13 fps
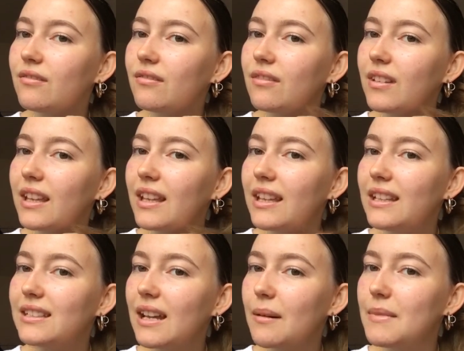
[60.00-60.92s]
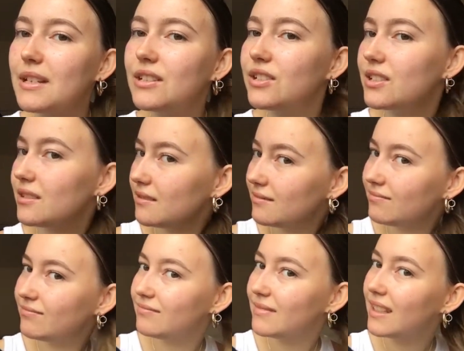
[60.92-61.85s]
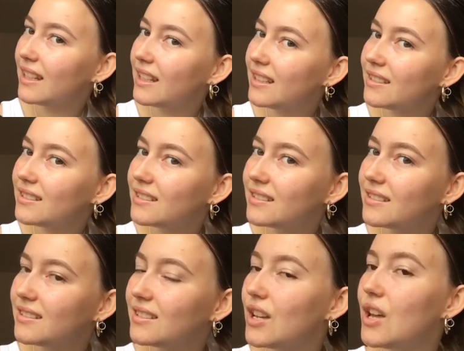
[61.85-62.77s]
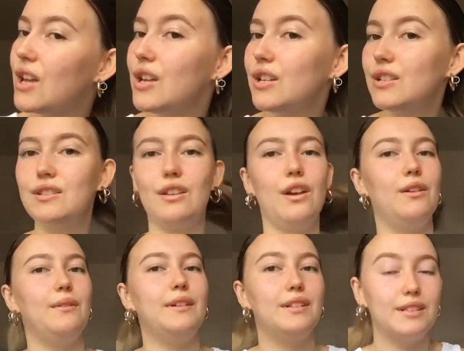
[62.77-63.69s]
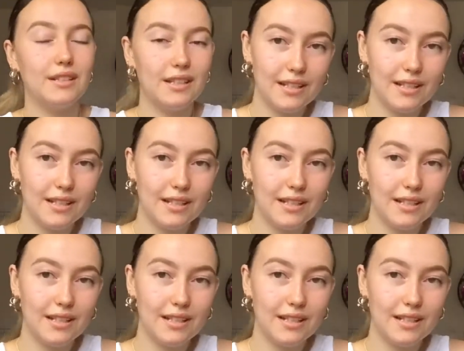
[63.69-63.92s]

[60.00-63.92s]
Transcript: heat damaged it is. So it's just gonna